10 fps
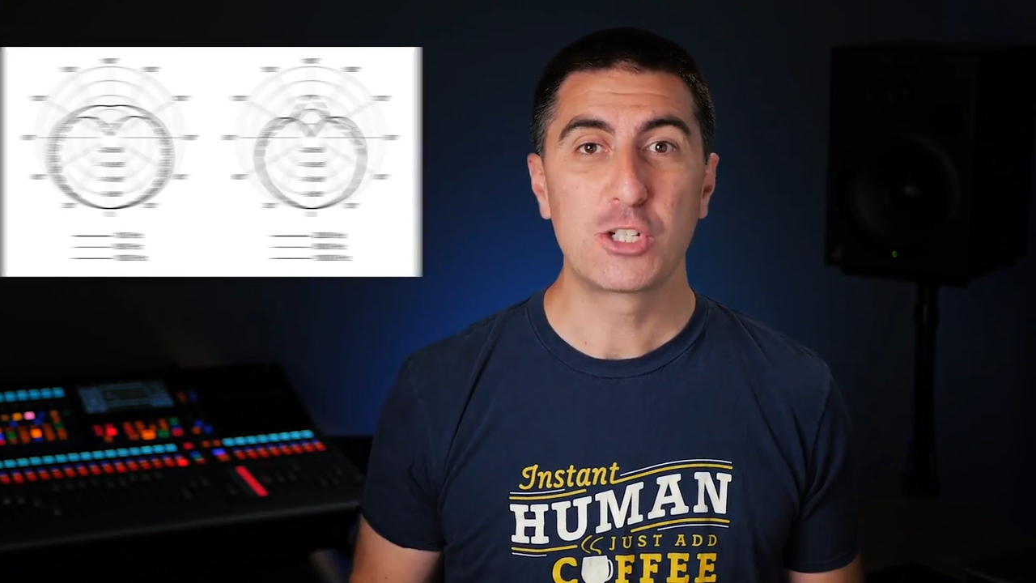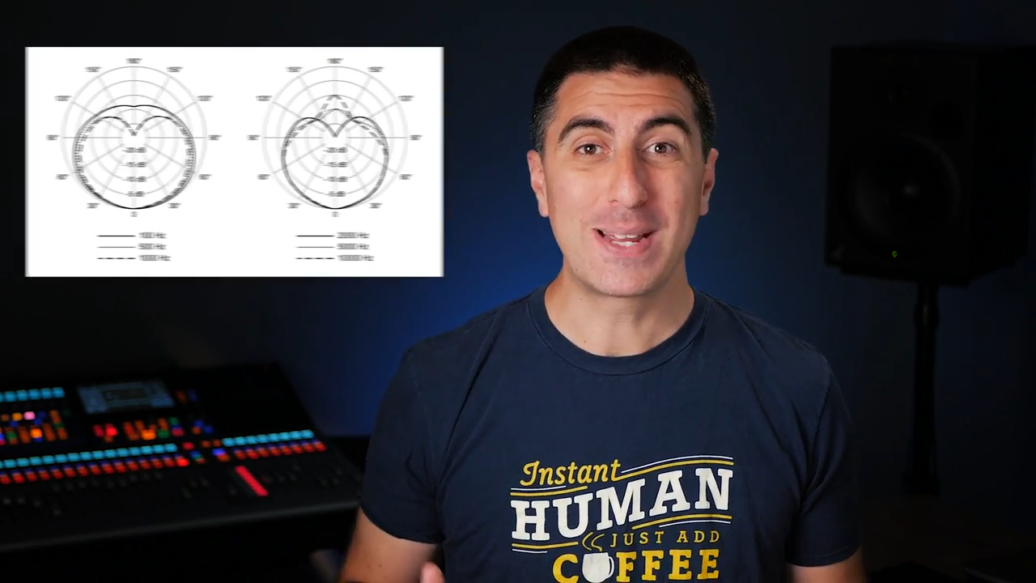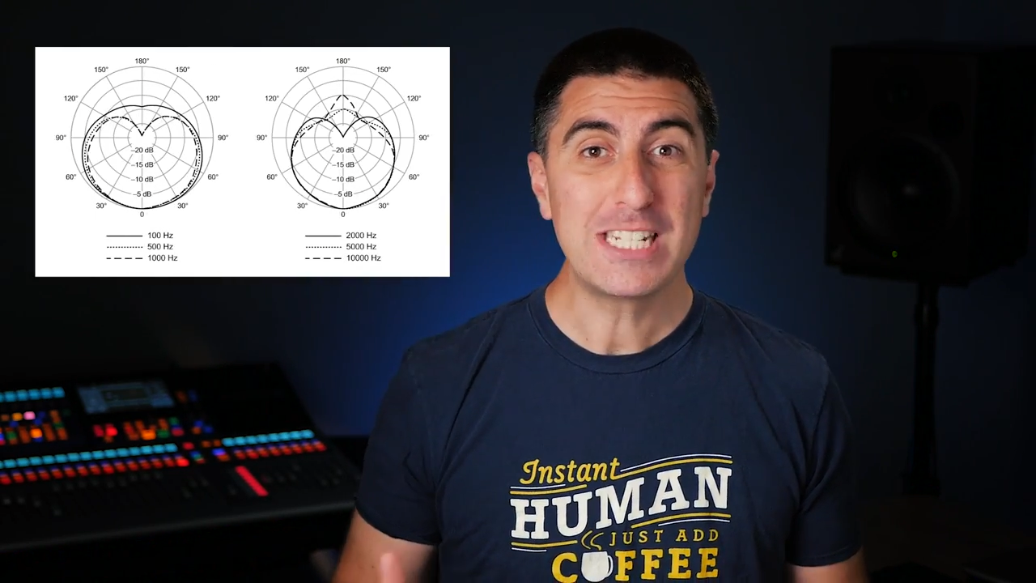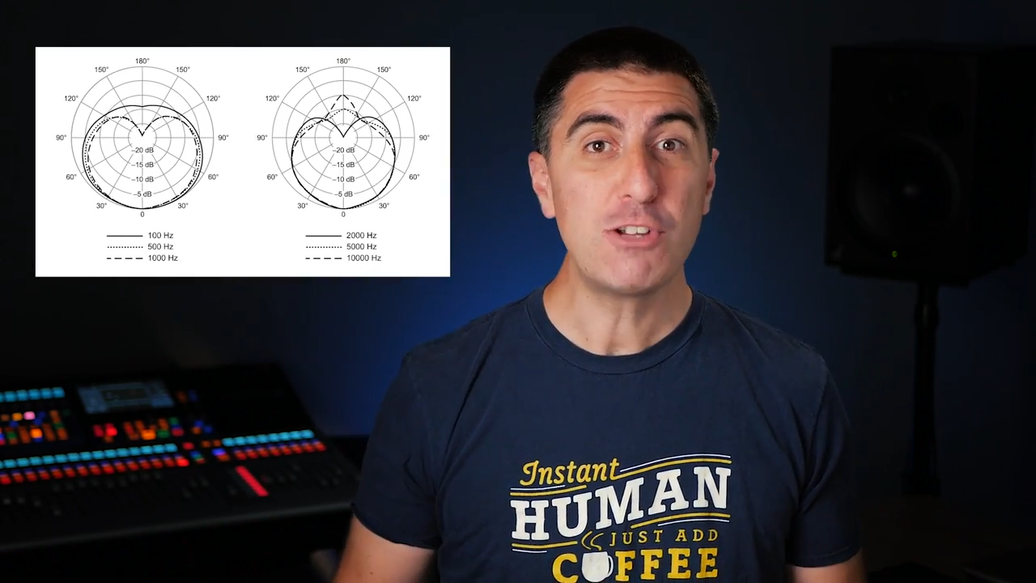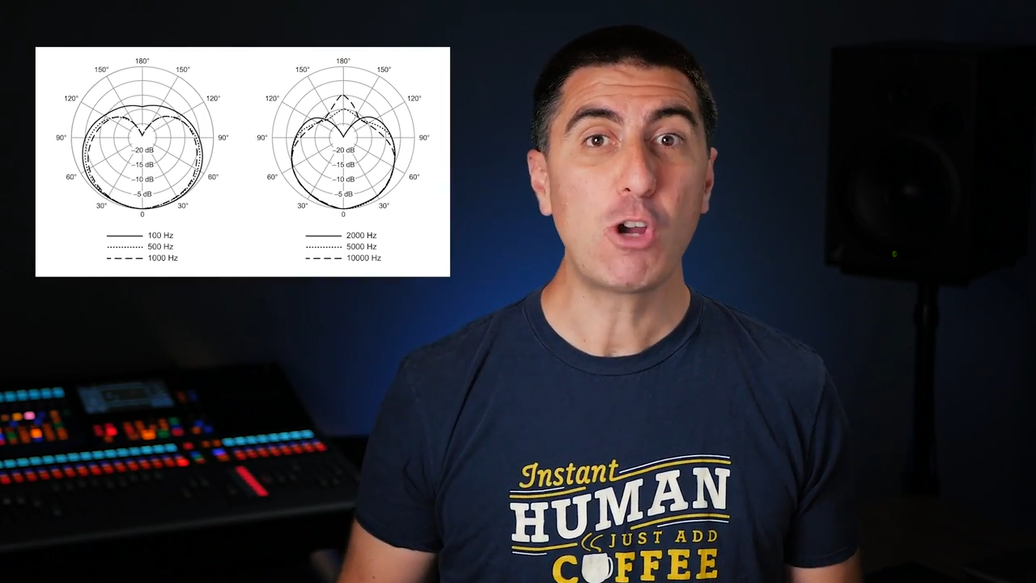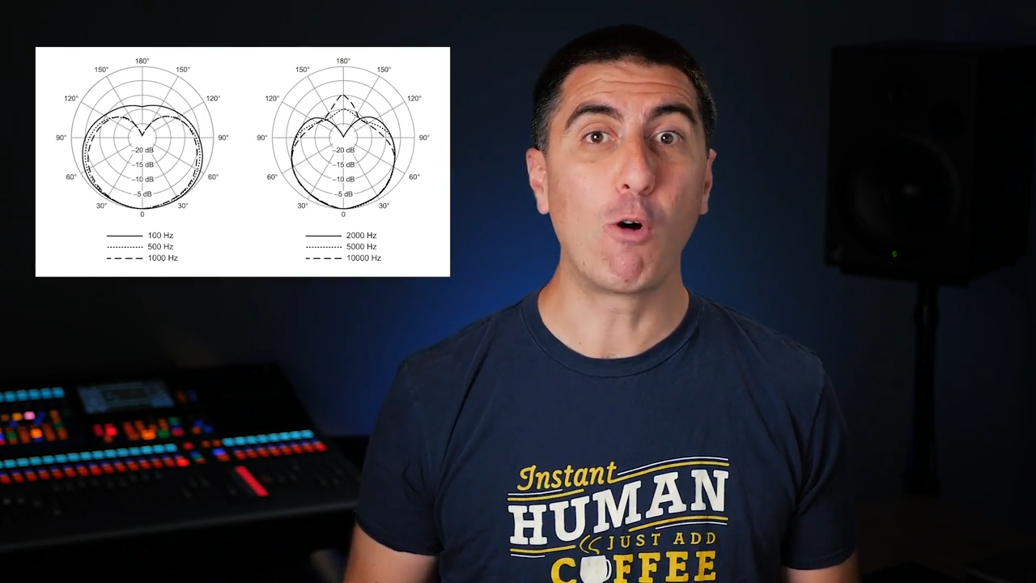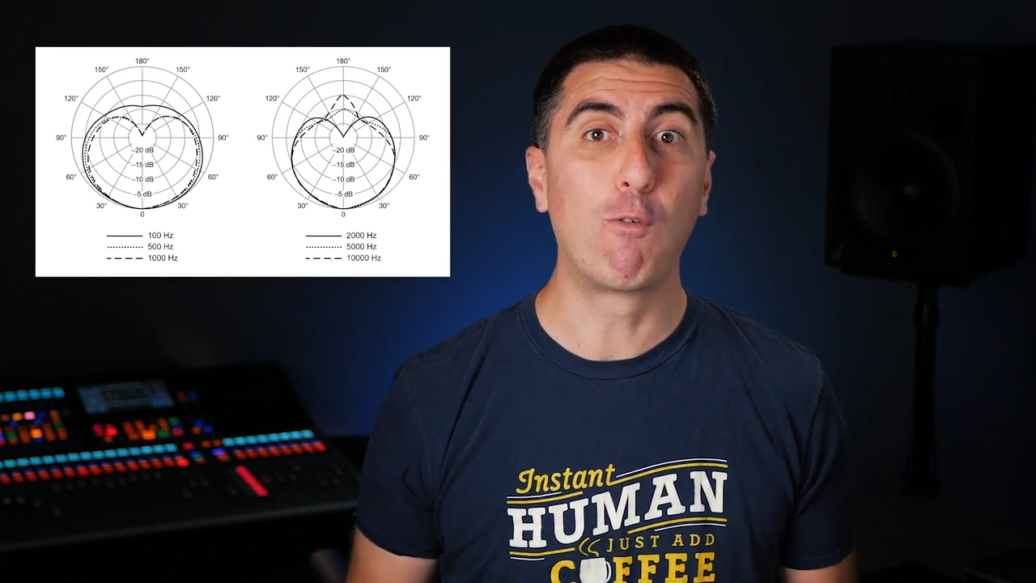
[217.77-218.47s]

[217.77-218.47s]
So as you go